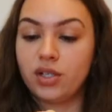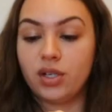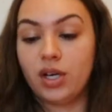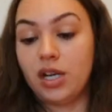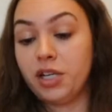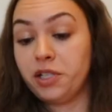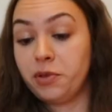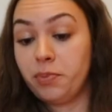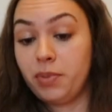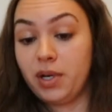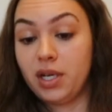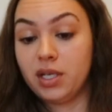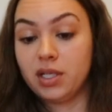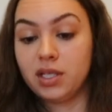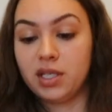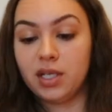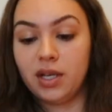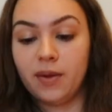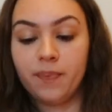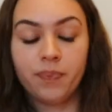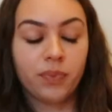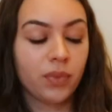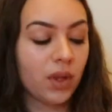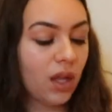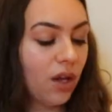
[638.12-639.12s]
know how to pronounce
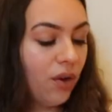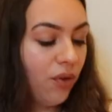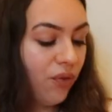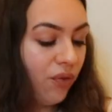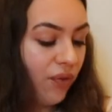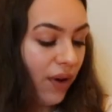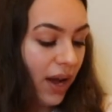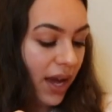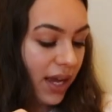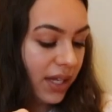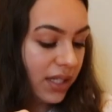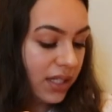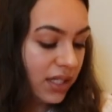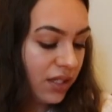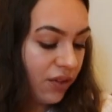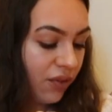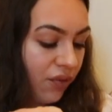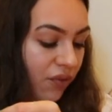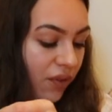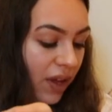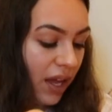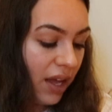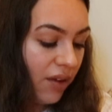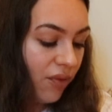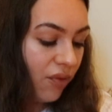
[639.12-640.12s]
it,
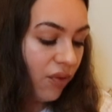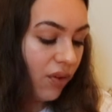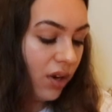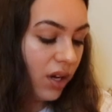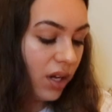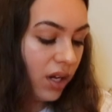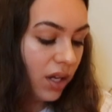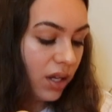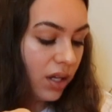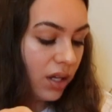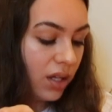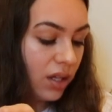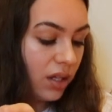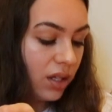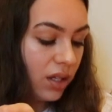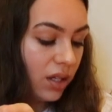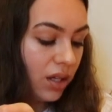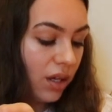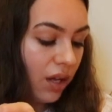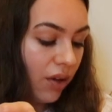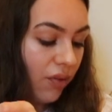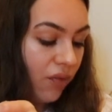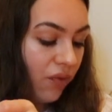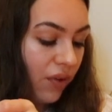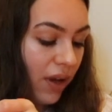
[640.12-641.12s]

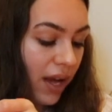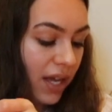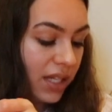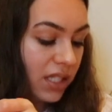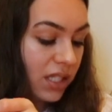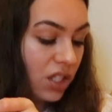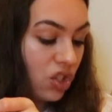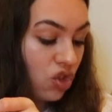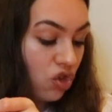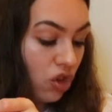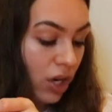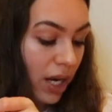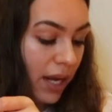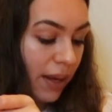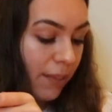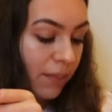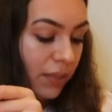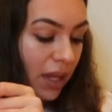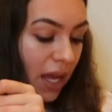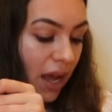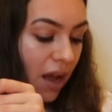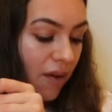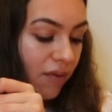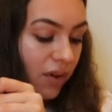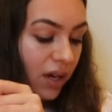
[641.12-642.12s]
fans' dream.
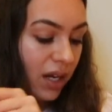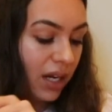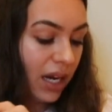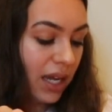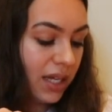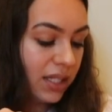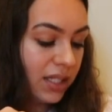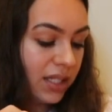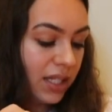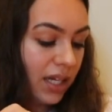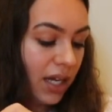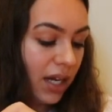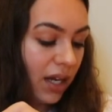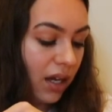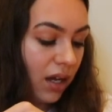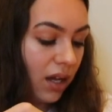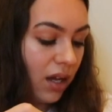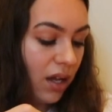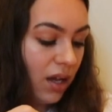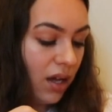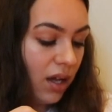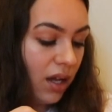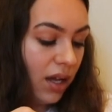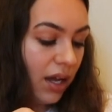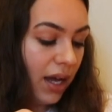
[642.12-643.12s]
They have a classic
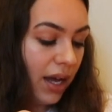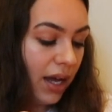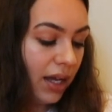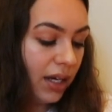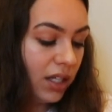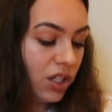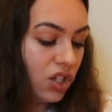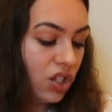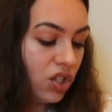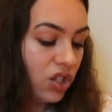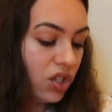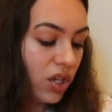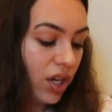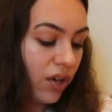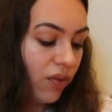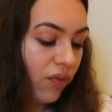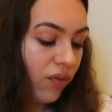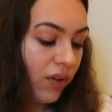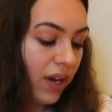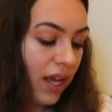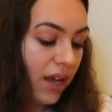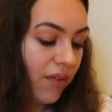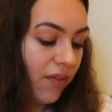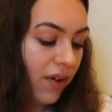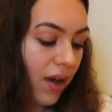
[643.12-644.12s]
energy drink
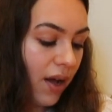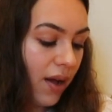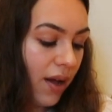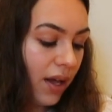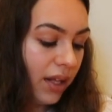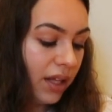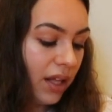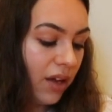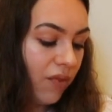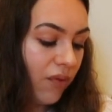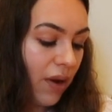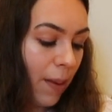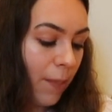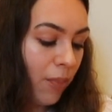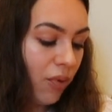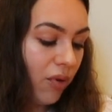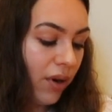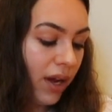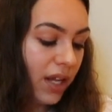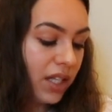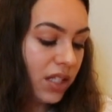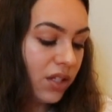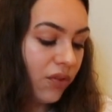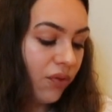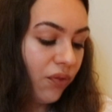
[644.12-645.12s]
flavor and they
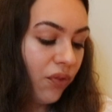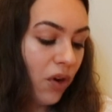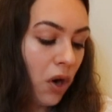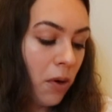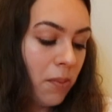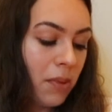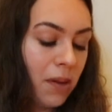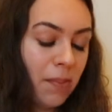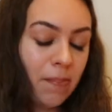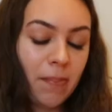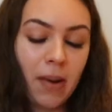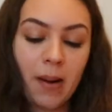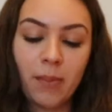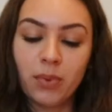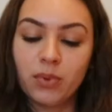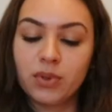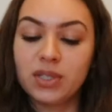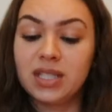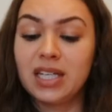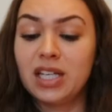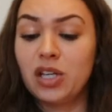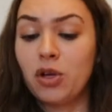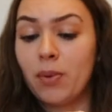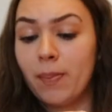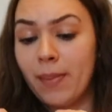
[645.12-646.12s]
evaporate into foamy
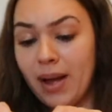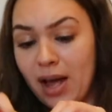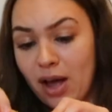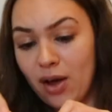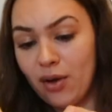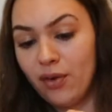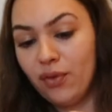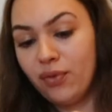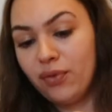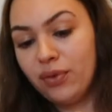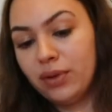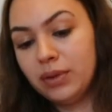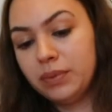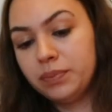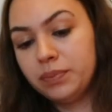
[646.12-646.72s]
bubbles in your mouth.